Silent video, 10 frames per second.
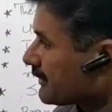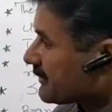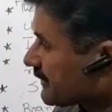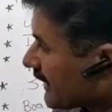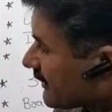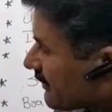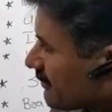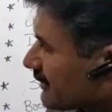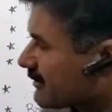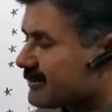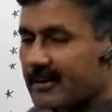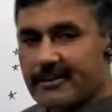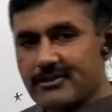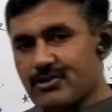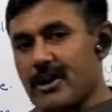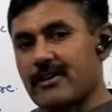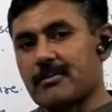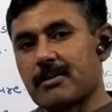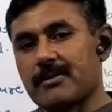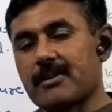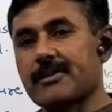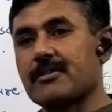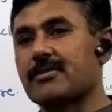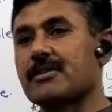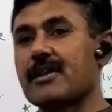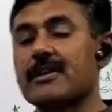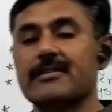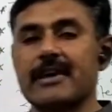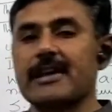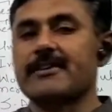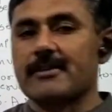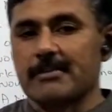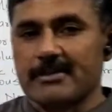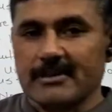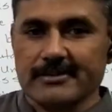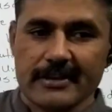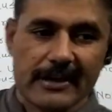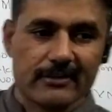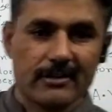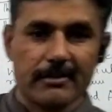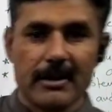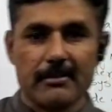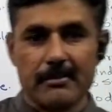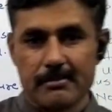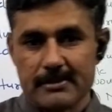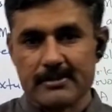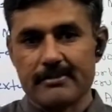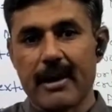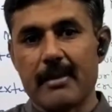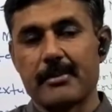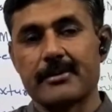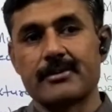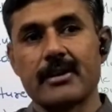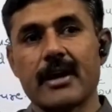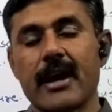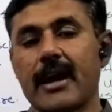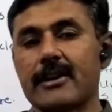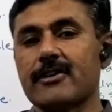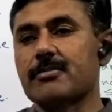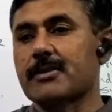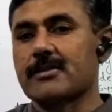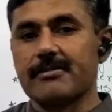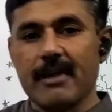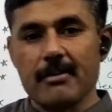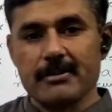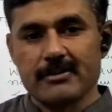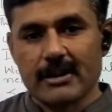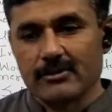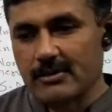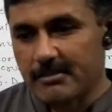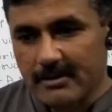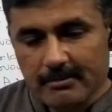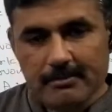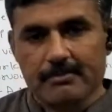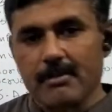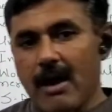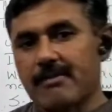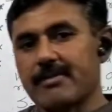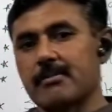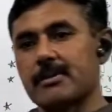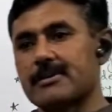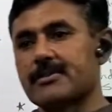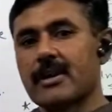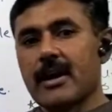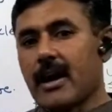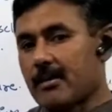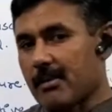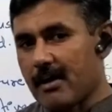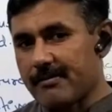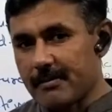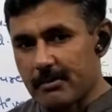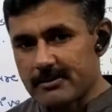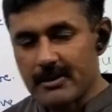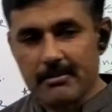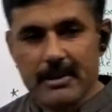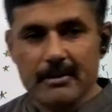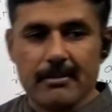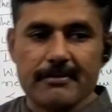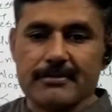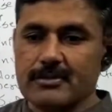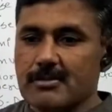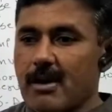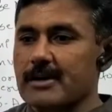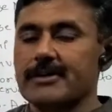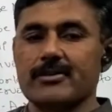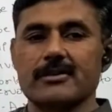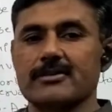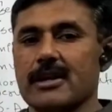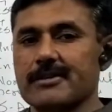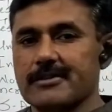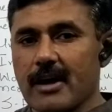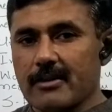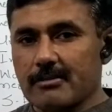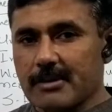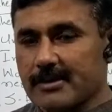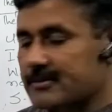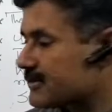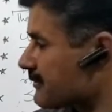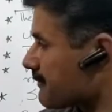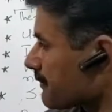Skeletal muscles are striated muscles. As we say, skeletal muscles are actually made up of muscle fibers, and each muscle fiber is actually made up of myofibrils, and myofibrils are made up of small units called sarcomeres.